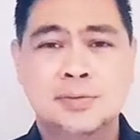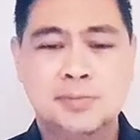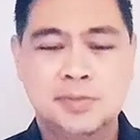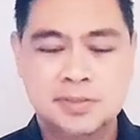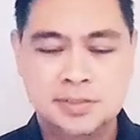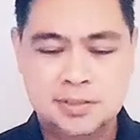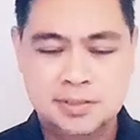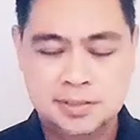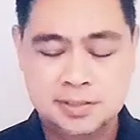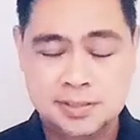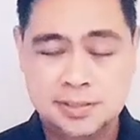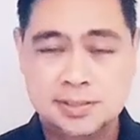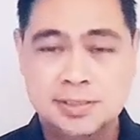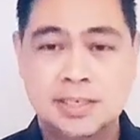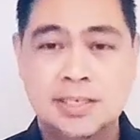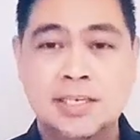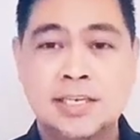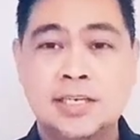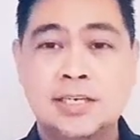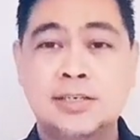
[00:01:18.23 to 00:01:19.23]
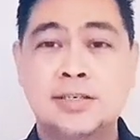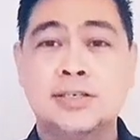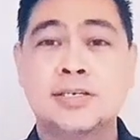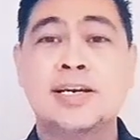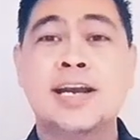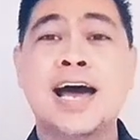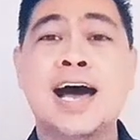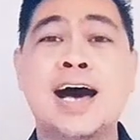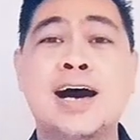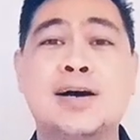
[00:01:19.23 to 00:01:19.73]
when you're just here
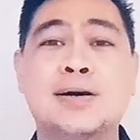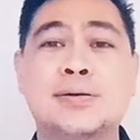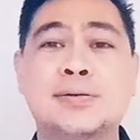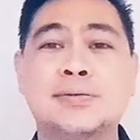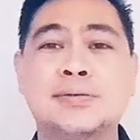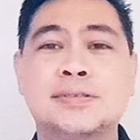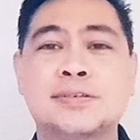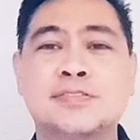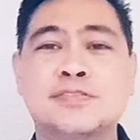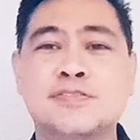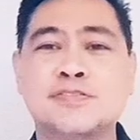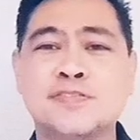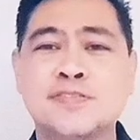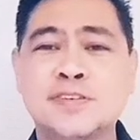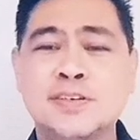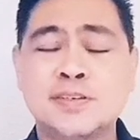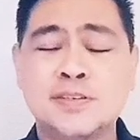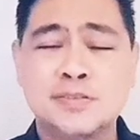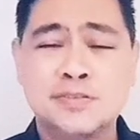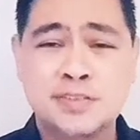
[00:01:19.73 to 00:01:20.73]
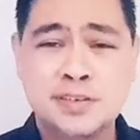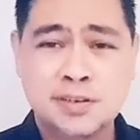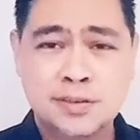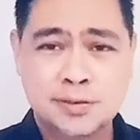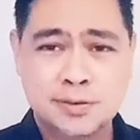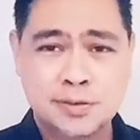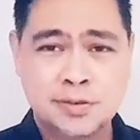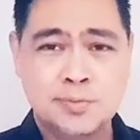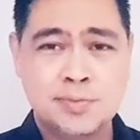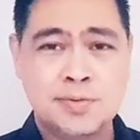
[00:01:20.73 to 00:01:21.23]
now in front of
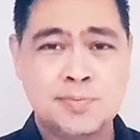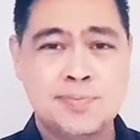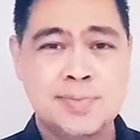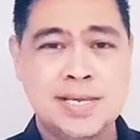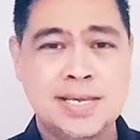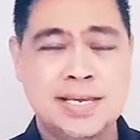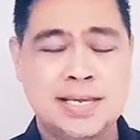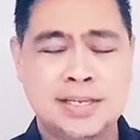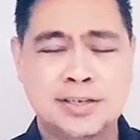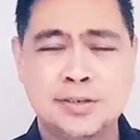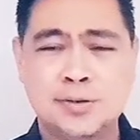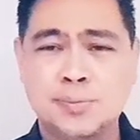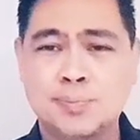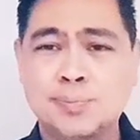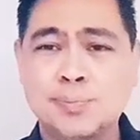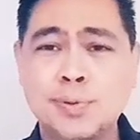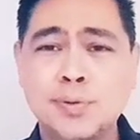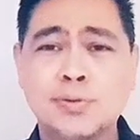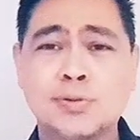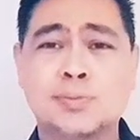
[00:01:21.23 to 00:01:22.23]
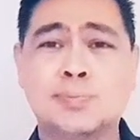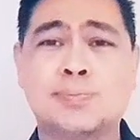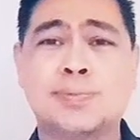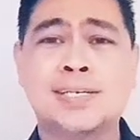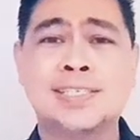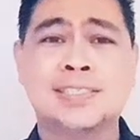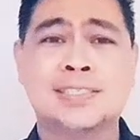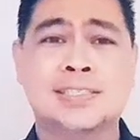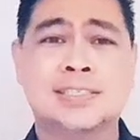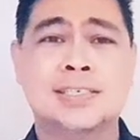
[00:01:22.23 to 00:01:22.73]
another human being and you're both
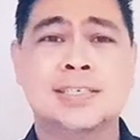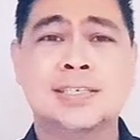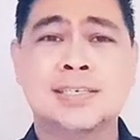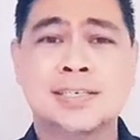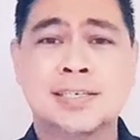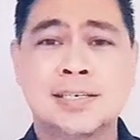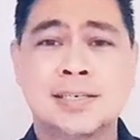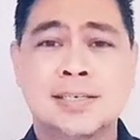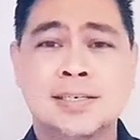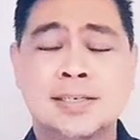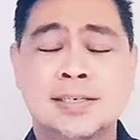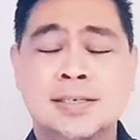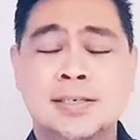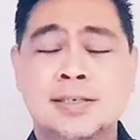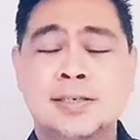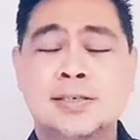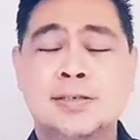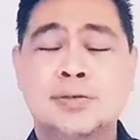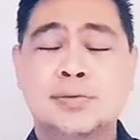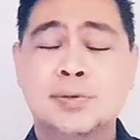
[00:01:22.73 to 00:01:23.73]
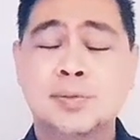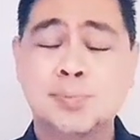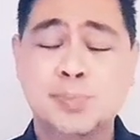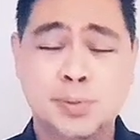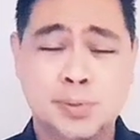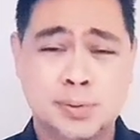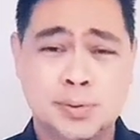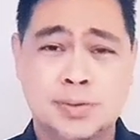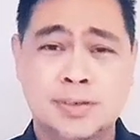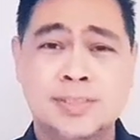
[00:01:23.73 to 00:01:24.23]
present,
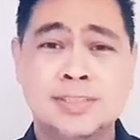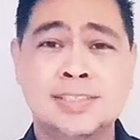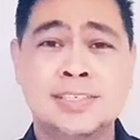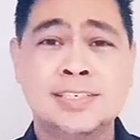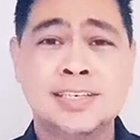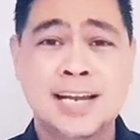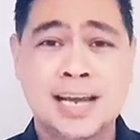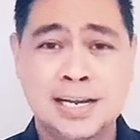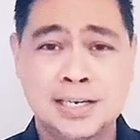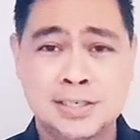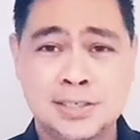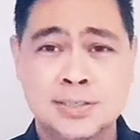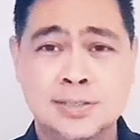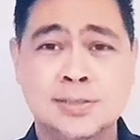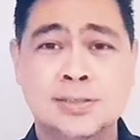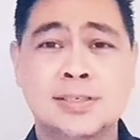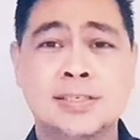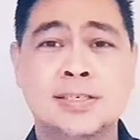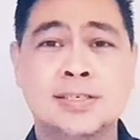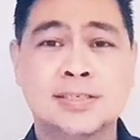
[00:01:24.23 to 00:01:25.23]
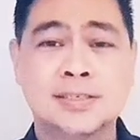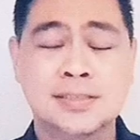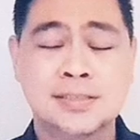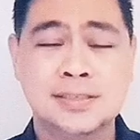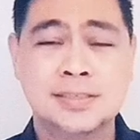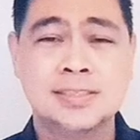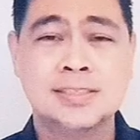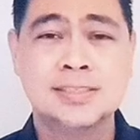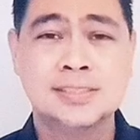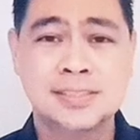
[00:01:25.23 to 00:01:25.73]
rapport is a naturally
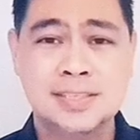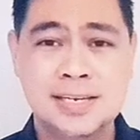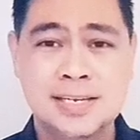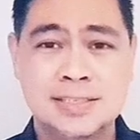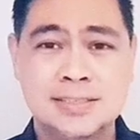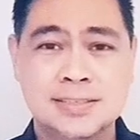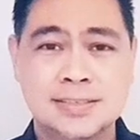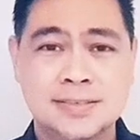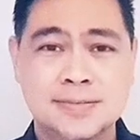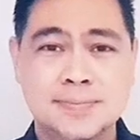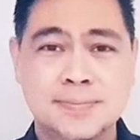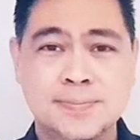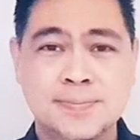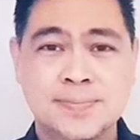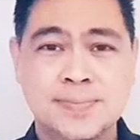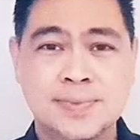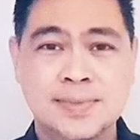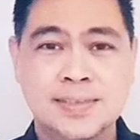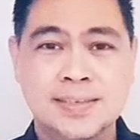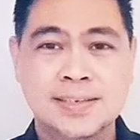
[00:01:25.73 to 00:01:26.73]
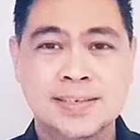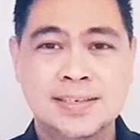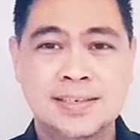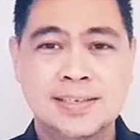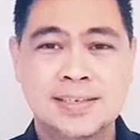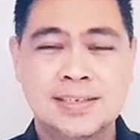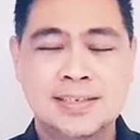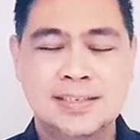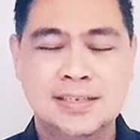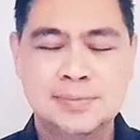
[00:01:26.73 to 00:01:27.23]
occurring state.
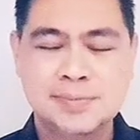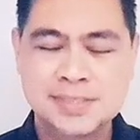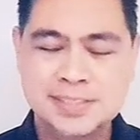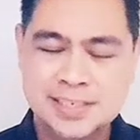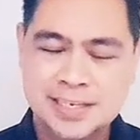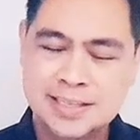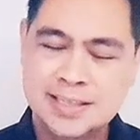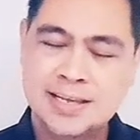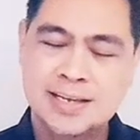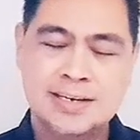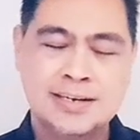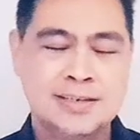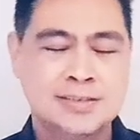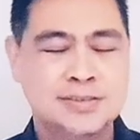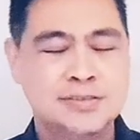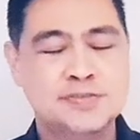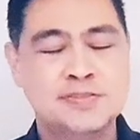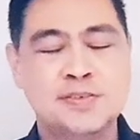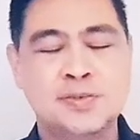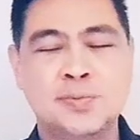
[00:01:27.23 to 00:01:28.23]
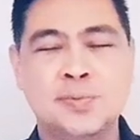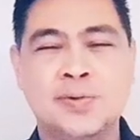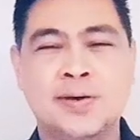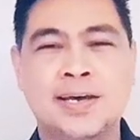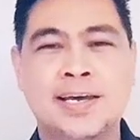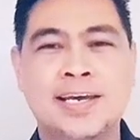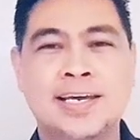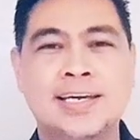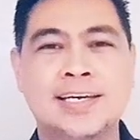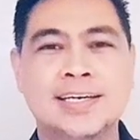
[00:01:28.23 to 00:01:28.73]
Let me say that in a different
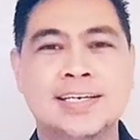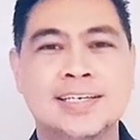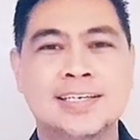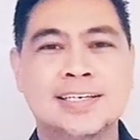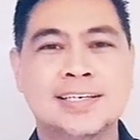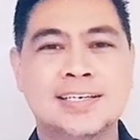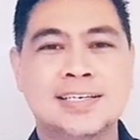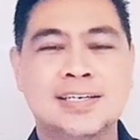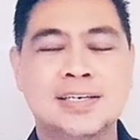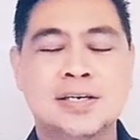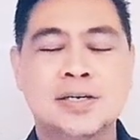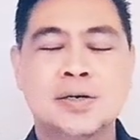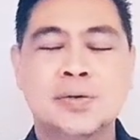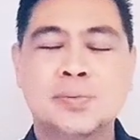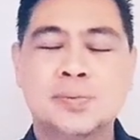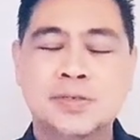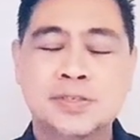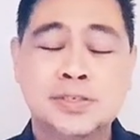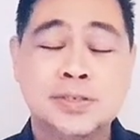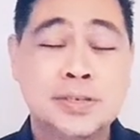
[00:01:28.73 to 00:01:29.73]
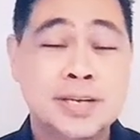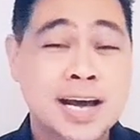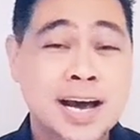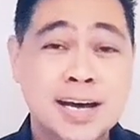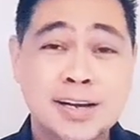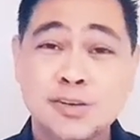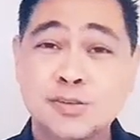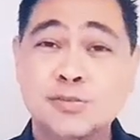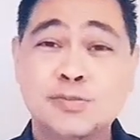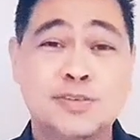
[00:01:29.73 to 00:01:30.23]
way. When you're
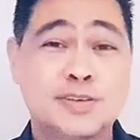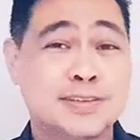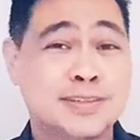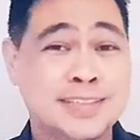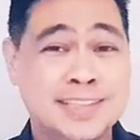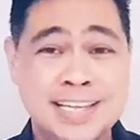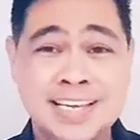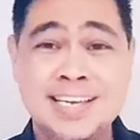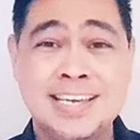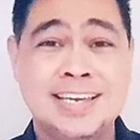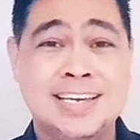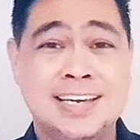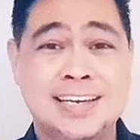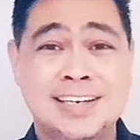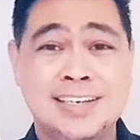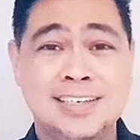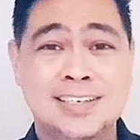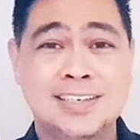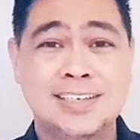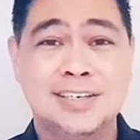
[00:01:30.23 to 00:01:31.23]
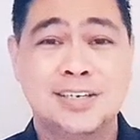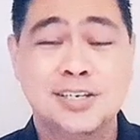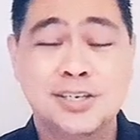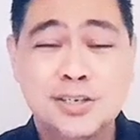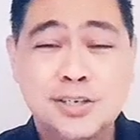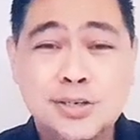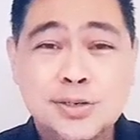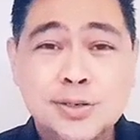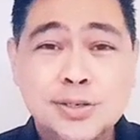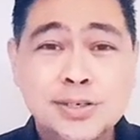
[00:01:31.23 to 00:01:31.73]
not overthinking it,
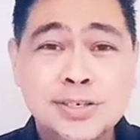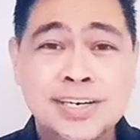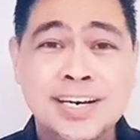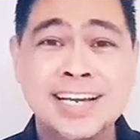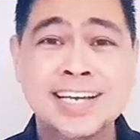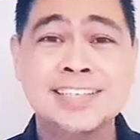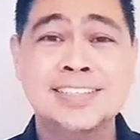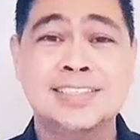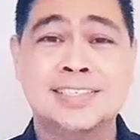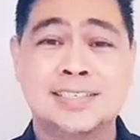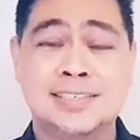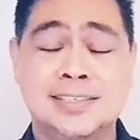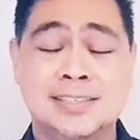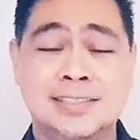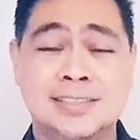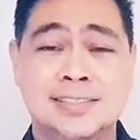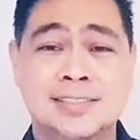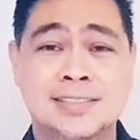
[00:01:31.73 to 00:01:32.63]
you're connected.